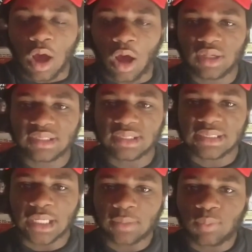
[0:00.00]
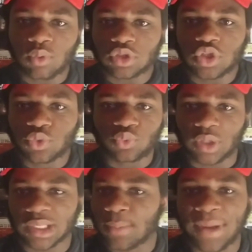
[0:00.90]
Honestly, Deadpool 2 is
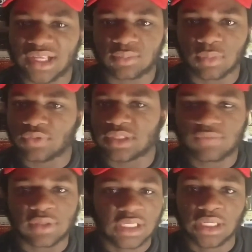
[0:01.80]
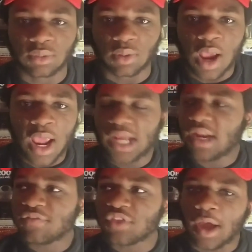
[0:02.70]
one of the best movies of the year. And
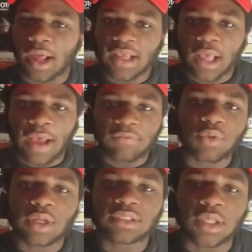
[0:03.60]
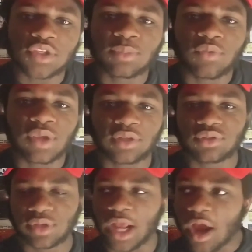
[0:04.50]
after I saw this movie
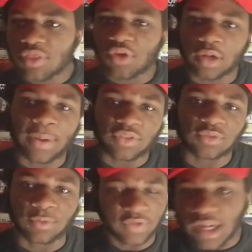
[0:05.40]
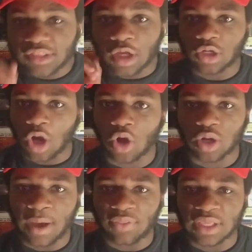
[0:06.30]
yesterday, I thought about this movie, and I thought hard
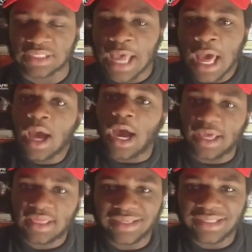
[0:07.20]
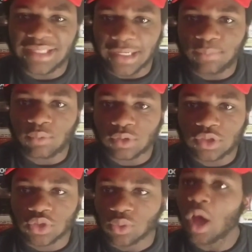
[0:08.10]
about this. I think
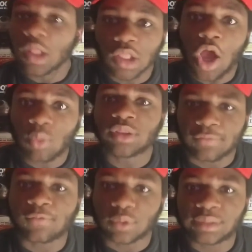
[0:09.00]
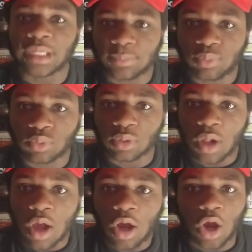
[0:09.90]
Deadpool 2, along with the first
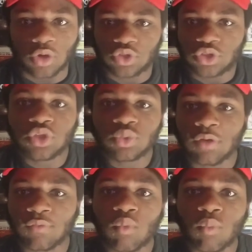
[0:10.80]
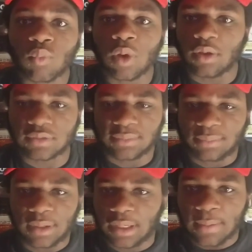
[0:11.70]
Deadpool, are two of some
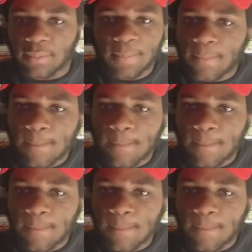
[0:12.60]
of my